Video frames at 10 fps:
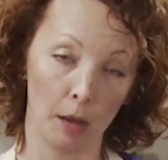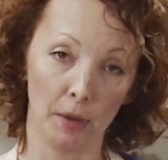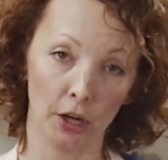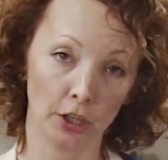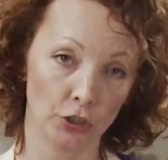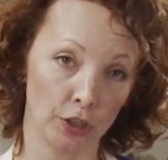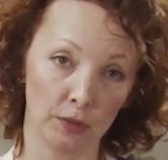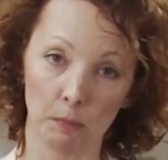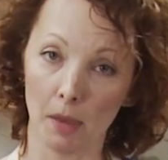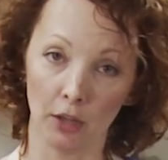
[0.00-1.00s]
American
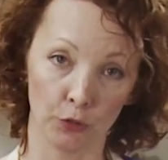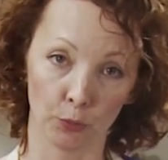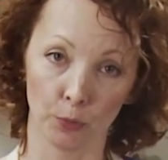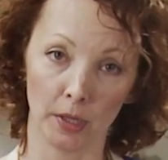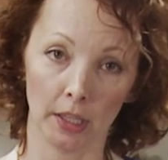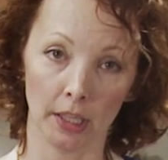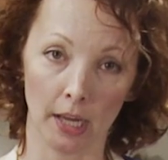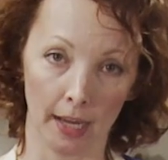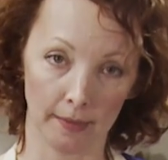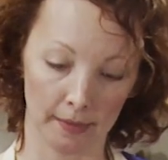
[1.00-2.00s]
cheese melts really
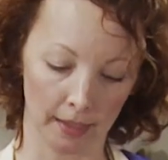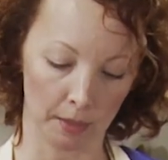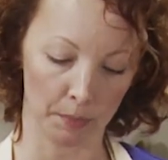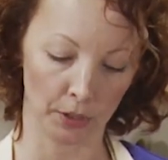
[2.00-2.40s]
nicely,